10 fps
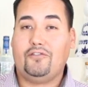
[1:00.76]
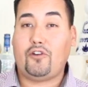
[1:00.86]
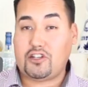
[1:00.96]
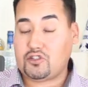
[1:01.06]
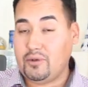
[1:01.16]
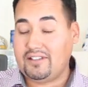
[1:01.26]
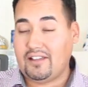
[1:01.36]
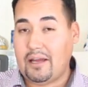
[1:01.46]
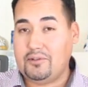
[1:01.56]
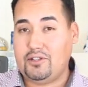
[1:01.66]
fresh squeezed
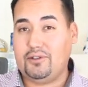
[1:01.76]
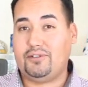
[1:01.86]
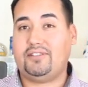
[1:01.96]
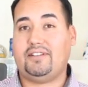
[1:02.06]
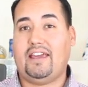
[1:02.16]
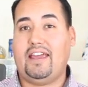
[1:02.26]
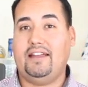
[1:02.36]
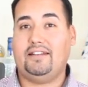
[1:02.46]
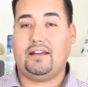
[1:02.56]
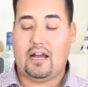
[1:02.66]
lime juice,
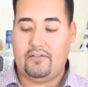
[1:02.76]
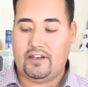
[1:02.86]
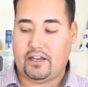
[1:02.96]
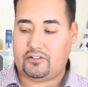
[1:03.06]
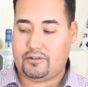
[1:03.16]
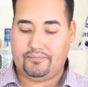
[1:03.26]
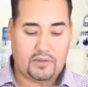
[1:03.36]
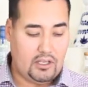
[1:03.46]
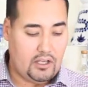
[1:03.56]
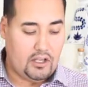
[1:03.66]
and agave nectar.
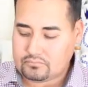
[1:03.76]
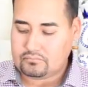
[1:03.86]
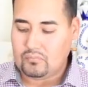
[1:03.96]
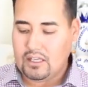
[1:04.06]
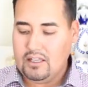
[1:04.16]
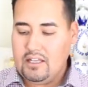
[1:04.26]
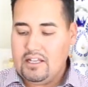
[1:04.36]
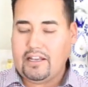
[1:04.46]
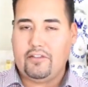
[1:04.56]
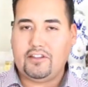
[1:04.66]

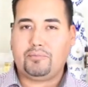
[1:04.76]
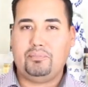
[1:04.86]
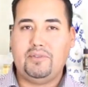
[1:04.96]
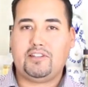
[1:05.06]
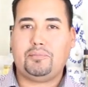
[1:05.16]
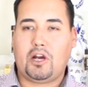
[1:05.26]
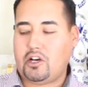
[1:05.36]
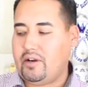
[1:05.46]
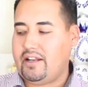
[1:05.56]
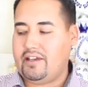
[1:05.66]
Now this
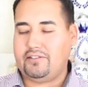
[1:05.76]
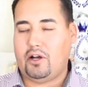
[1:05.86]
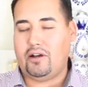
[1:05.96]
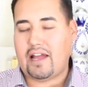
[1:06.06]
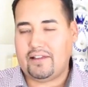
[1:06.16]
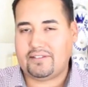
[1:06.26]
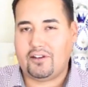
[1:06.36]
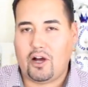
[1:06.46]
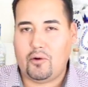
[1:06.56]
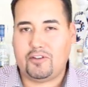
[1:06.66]
margarita
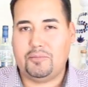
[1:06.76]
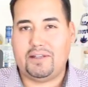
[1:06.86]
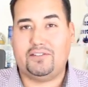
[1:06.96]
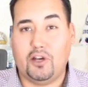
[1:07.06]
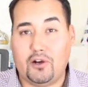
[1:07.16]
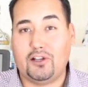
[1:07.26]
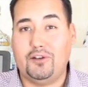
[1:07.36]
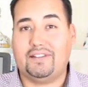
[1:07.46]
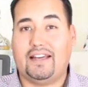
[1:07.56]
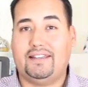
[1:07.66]
hasn't always been
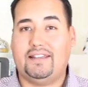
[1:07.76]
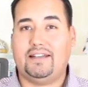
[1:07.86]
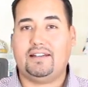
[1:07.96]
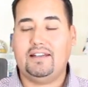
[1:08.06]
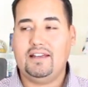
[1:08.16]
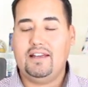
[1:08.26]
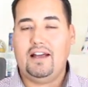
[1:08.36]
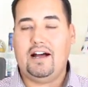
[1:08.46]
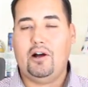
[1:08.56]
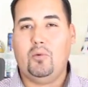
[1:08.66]
Zocalo's idea.
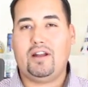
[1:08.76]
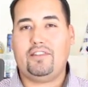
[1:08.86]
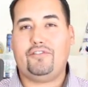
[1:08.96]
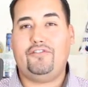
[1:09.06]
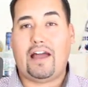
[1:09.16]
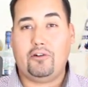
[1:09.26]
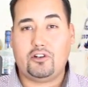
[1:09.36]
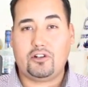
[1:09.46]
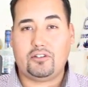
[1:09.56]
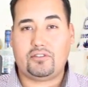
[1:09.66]
One of the
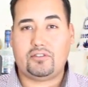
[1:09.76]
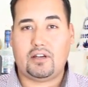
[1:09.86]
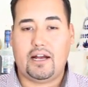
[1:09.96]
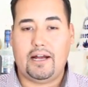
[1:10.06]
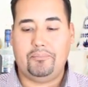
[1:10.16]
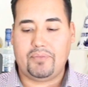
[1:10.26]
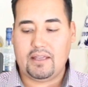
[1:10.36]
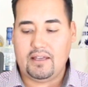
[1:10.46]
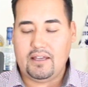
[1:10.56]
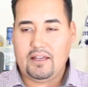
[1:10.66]
founders
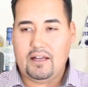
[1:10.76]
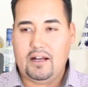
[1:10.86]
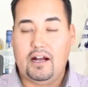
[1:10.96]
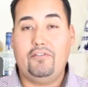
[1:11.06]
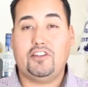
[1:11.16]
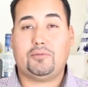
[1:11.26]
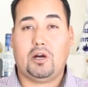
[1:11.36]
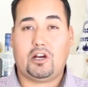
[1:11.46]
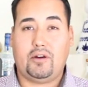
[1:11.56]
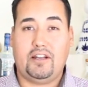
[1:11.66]
of this
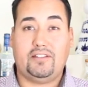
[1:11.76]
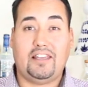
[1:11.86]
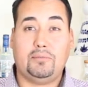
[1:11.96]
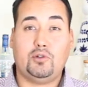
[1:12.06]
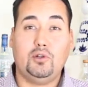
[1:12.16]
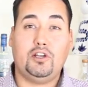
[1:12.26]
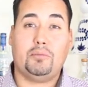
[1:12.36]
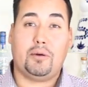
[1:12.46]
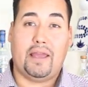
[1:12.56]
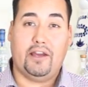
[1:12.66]
margarita, his name's
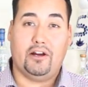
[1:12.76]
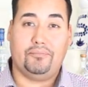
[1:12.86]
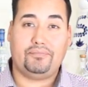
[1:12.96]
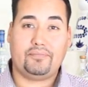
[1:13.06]
Julio Bermejo.